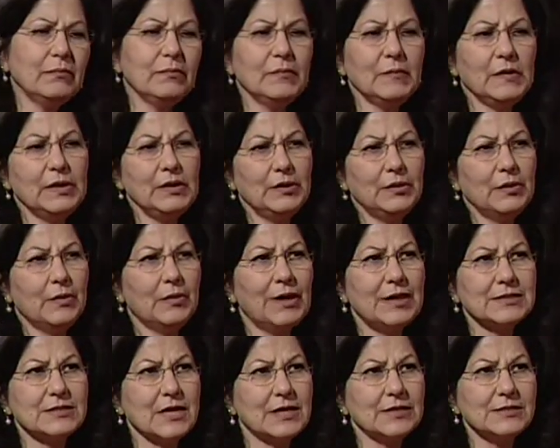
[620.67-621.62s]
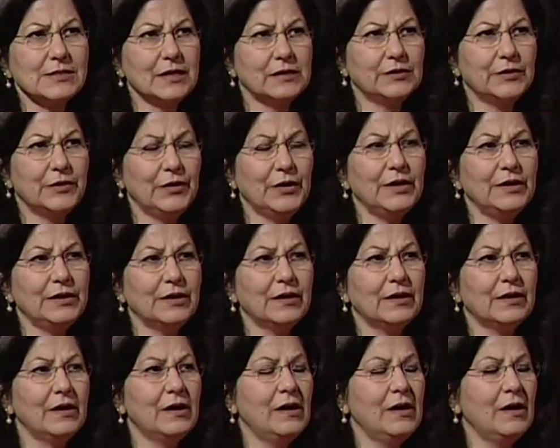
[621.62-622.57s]
As I said
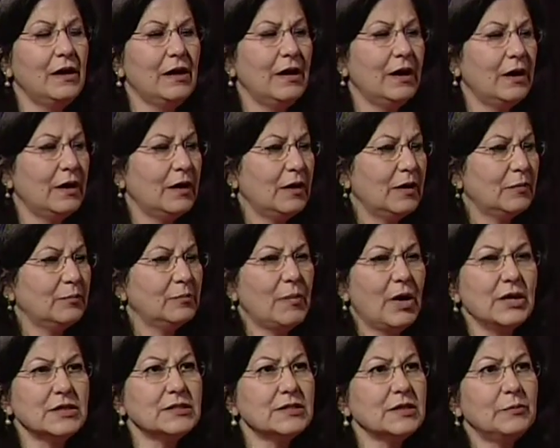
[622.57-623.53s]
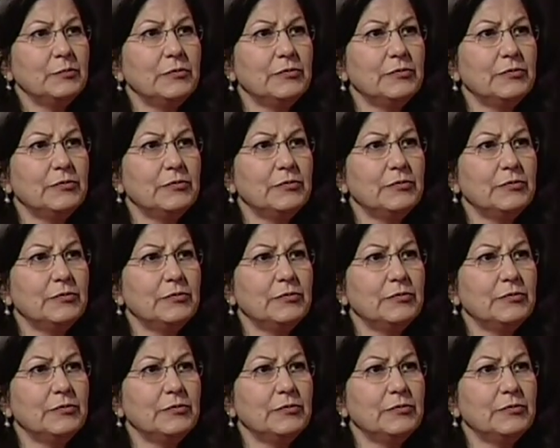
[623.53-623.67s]
earlier, Muslim